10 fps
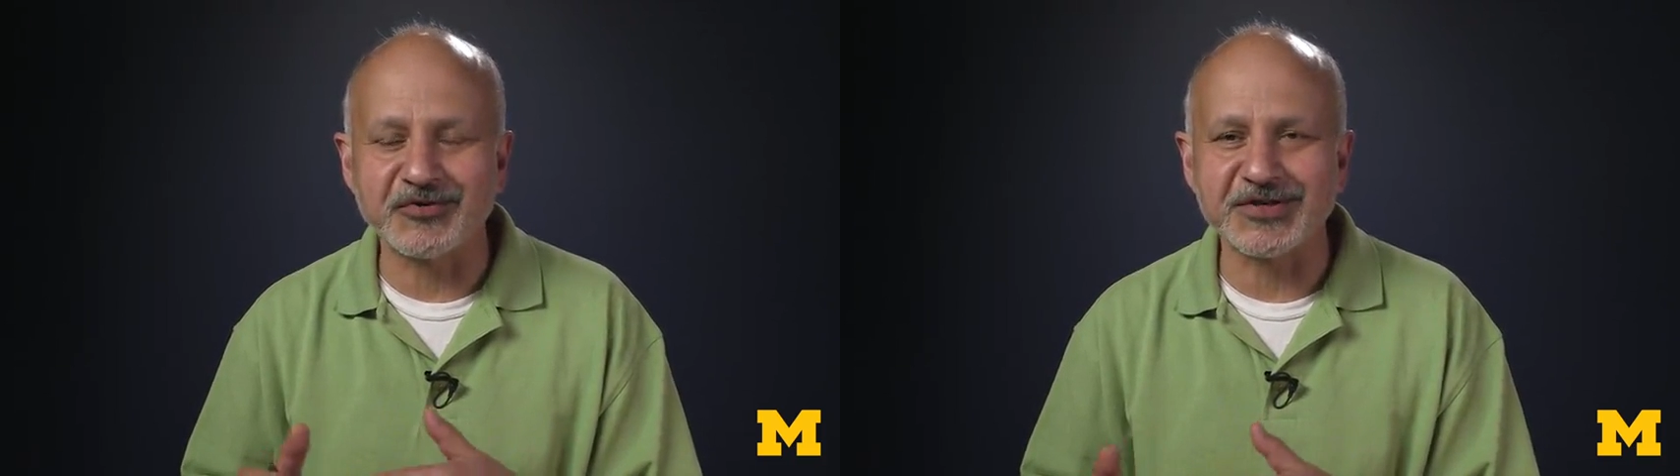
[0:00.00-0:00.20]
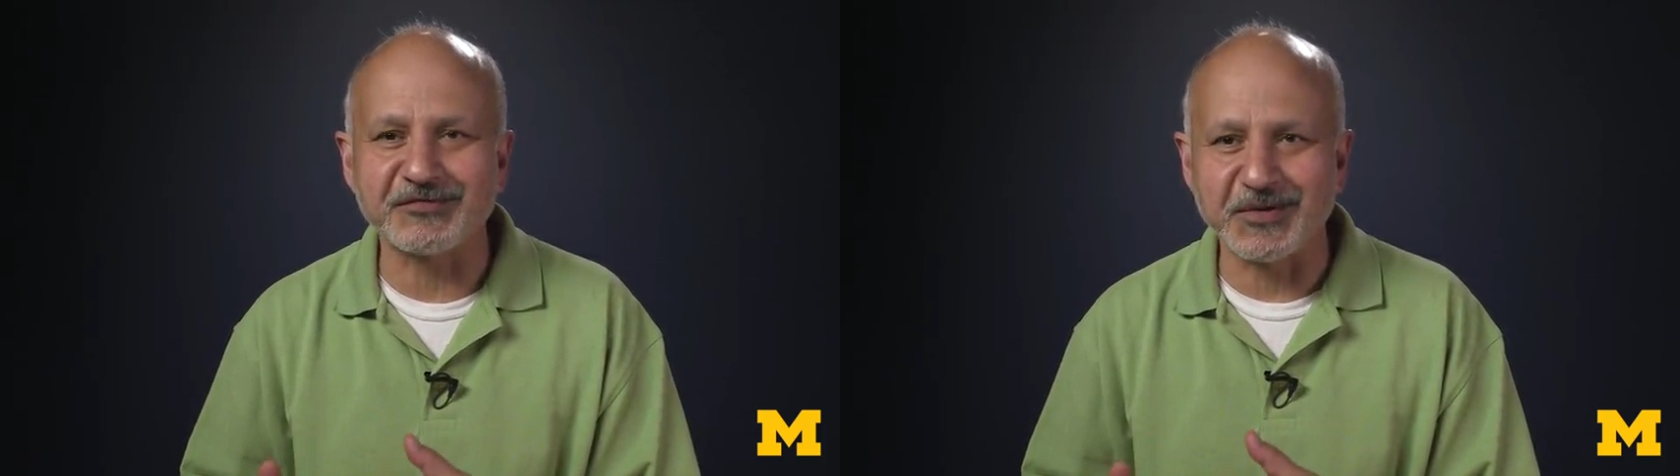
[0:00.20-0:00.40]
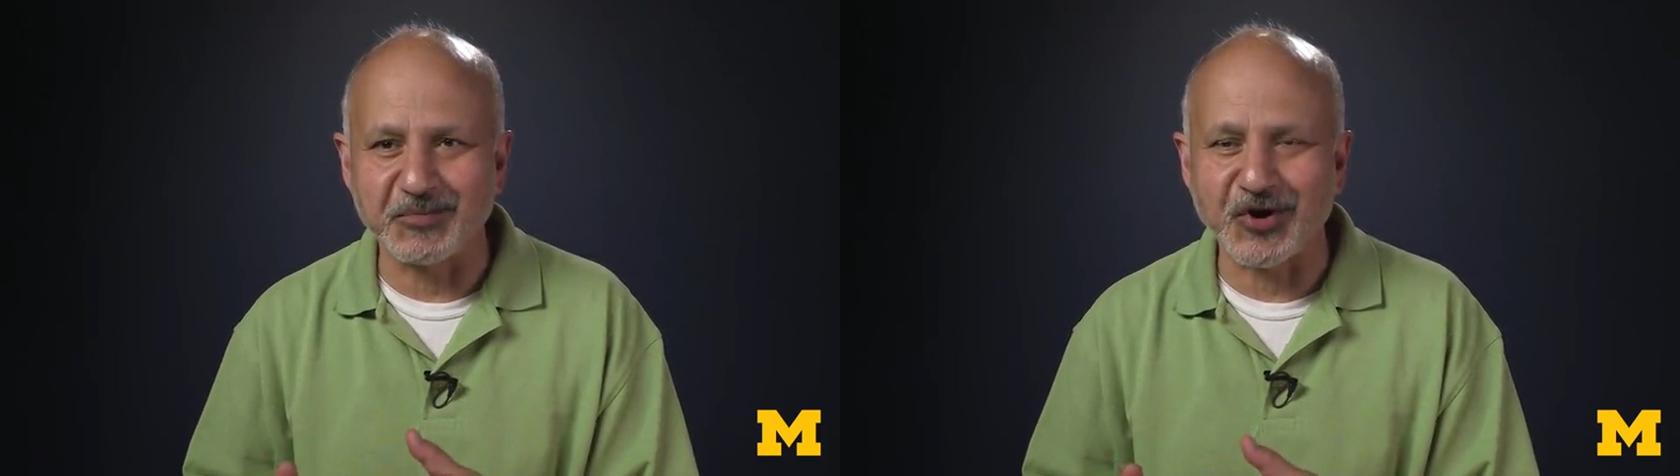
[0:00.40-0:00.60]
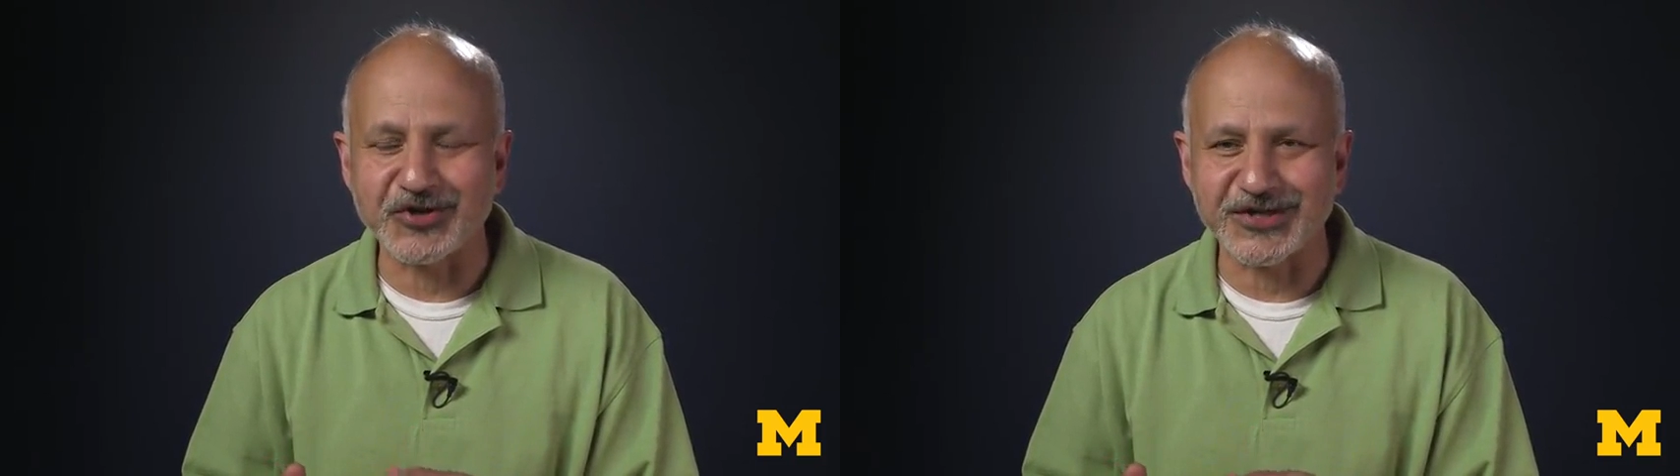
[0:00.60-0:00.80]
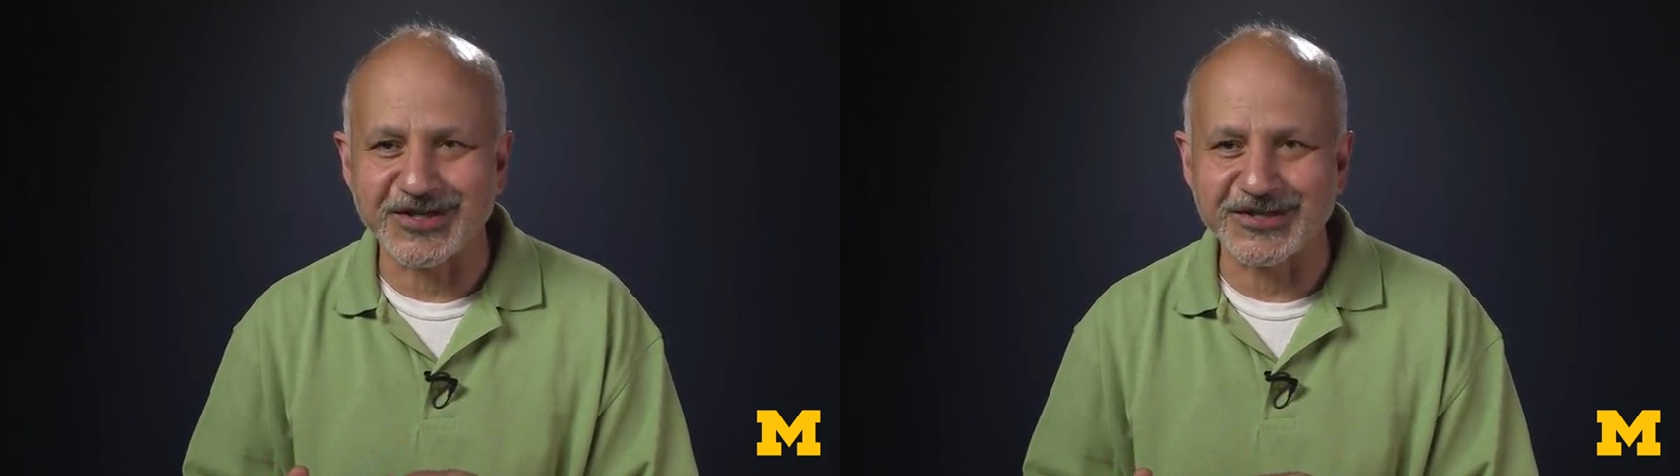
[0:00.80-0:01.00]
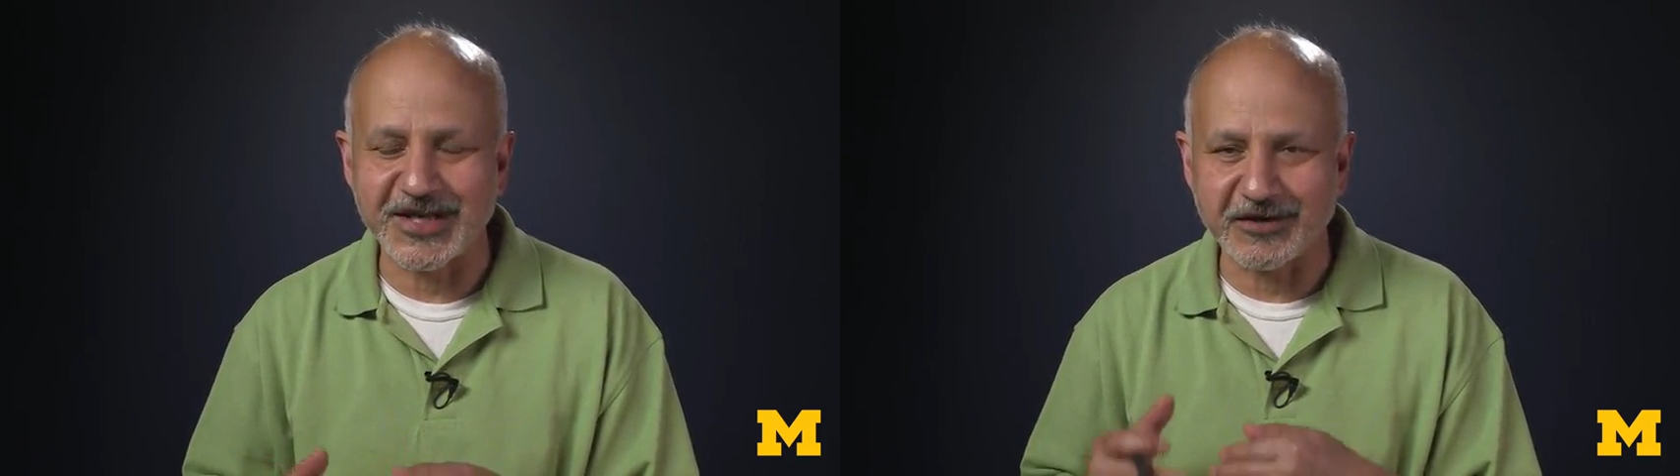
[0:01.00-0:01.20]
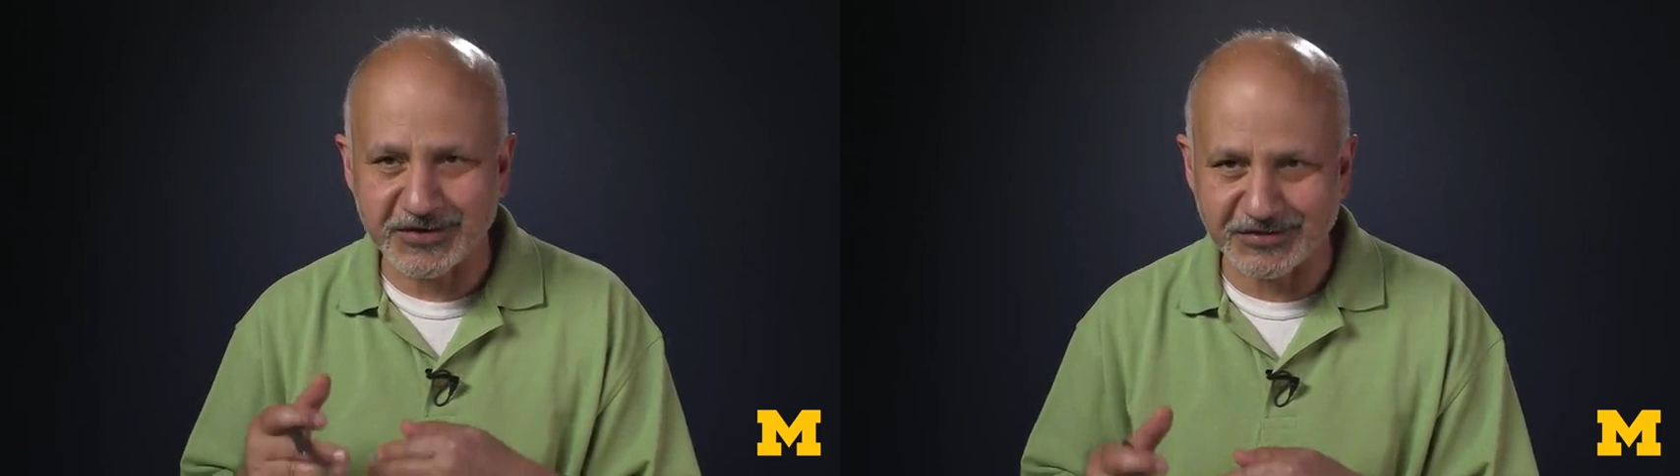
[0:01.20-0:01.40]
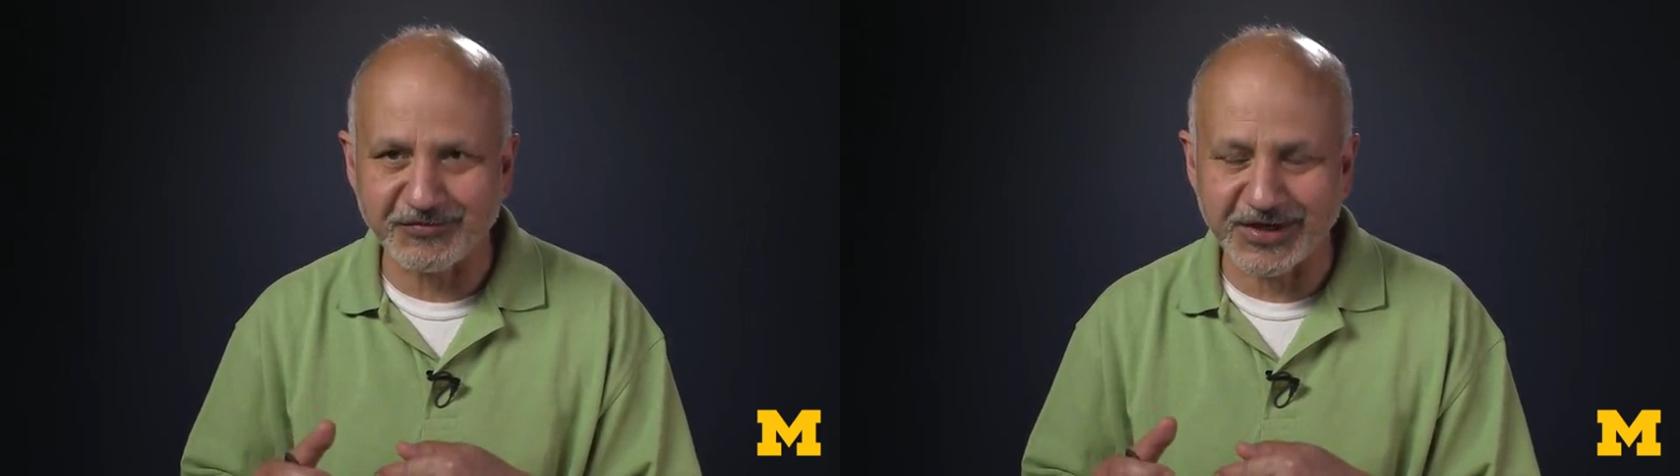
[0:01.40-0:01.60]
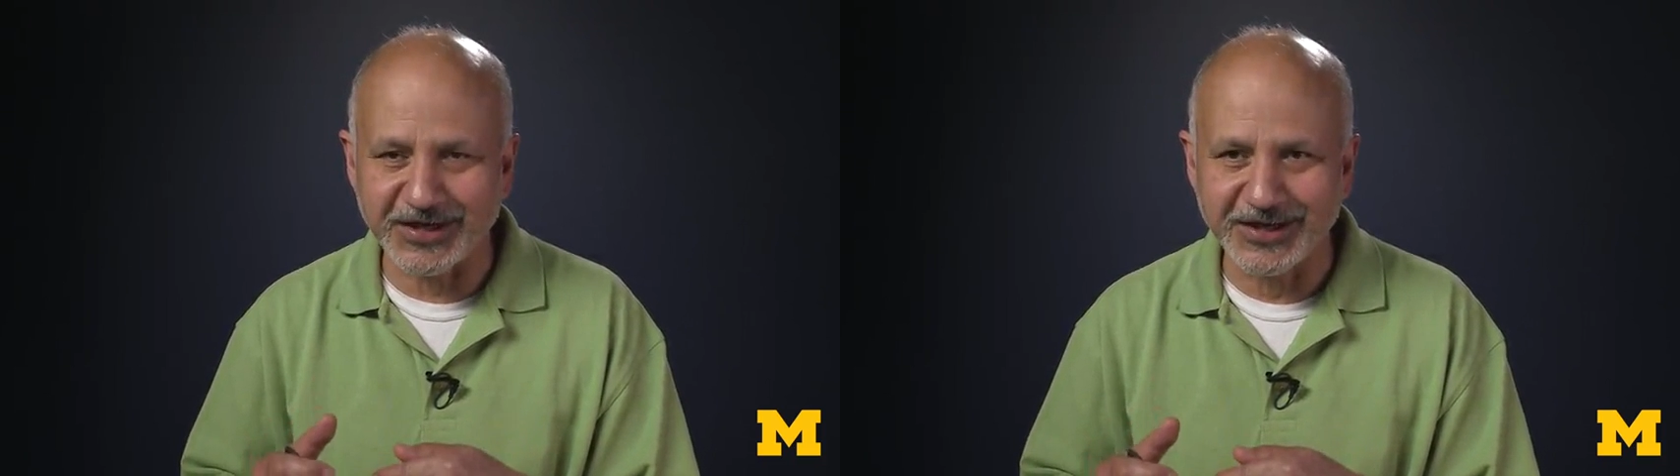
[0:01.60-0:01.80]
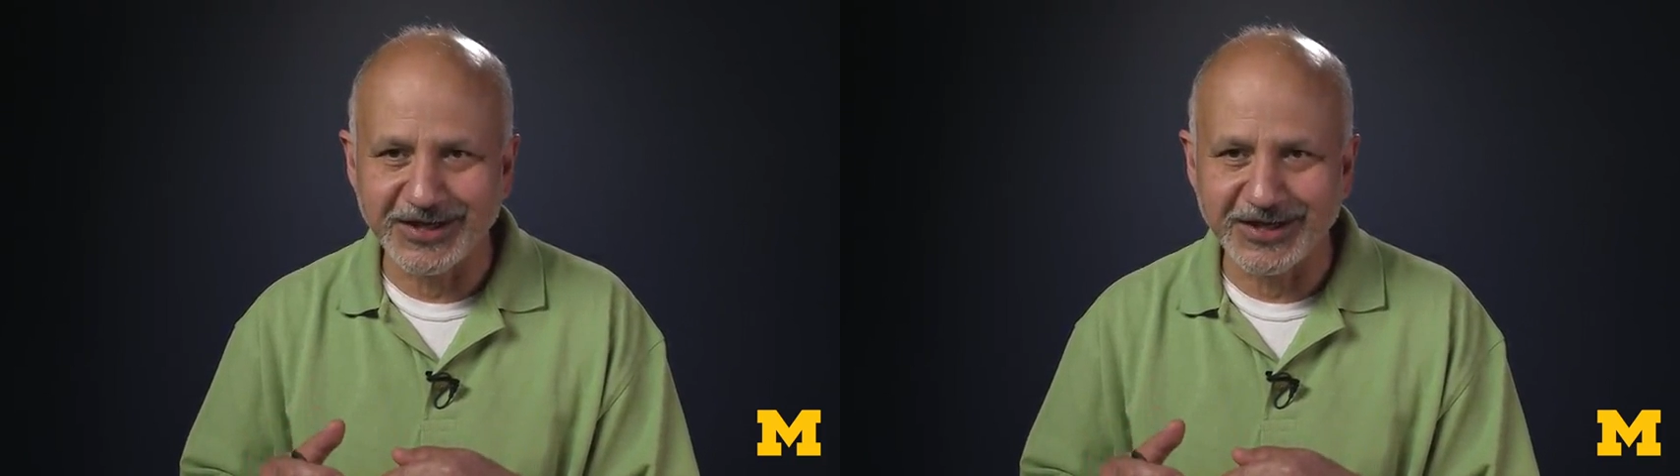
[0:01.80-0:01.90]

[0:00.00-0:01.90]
risk-free bonds is they're risk-free